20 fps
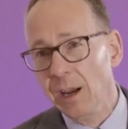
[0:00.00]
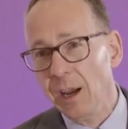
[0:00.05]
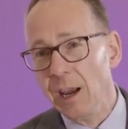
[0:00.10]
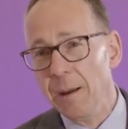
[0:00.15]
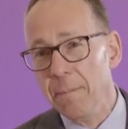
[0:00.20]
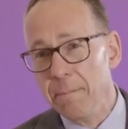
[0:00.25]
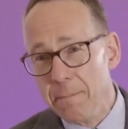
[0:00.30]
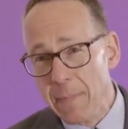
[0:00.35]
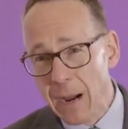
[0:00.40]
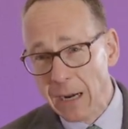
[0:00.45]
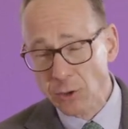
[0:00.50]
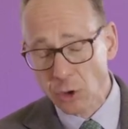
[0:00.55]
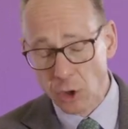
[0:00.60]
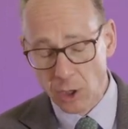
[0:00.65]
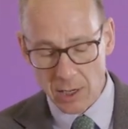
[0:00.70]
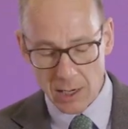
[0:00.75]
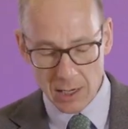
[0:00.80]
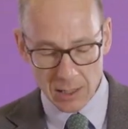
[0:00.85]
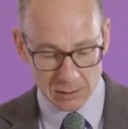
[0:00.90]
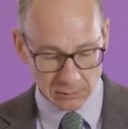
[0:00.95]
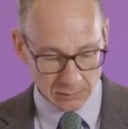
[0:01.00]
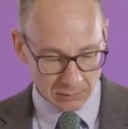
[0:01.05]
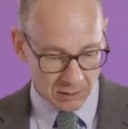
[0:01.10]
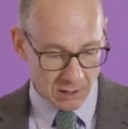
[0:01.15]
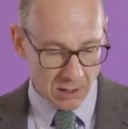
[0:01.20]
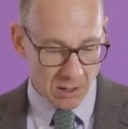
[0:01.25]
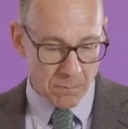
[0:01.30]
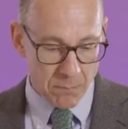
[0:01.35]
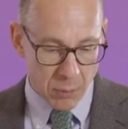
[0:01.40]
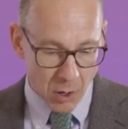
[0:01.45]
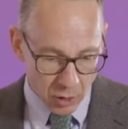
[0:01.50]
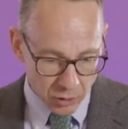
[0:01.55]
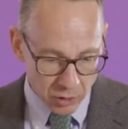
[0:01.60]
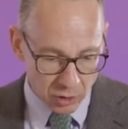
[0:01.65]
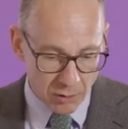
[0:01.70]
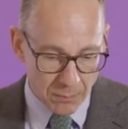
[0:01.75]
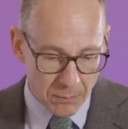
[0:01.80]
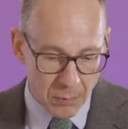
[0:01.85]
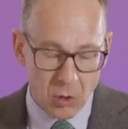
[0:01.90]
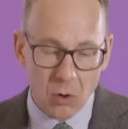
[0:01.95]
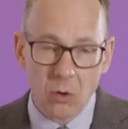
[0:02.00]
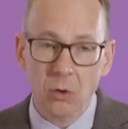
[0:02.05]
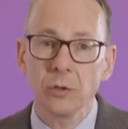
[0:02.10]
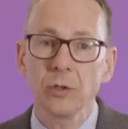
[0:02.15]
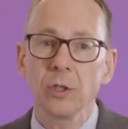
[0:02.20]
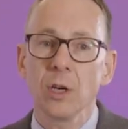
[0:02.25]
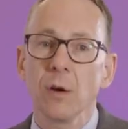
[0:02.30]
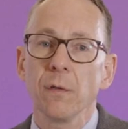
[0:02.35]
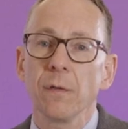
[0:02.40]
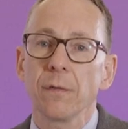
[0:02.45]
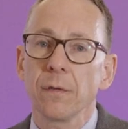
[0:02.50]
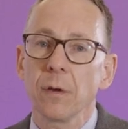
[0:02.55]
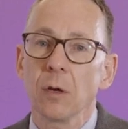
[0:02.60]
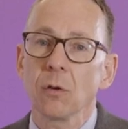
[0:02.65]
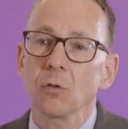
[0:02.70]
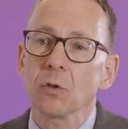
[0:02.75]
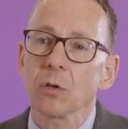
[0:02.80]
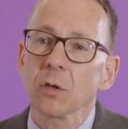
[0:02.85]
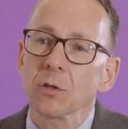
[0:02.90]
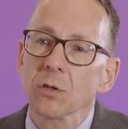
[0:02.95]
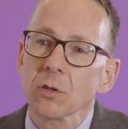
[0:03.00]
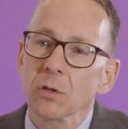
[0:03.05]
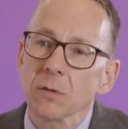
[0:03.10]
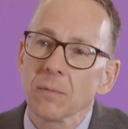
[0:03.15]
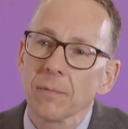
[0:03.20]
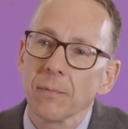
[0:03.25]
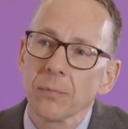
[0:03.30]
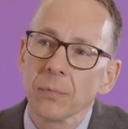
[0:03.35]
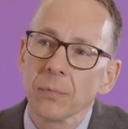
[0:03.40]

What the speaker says: imagining possible new futures,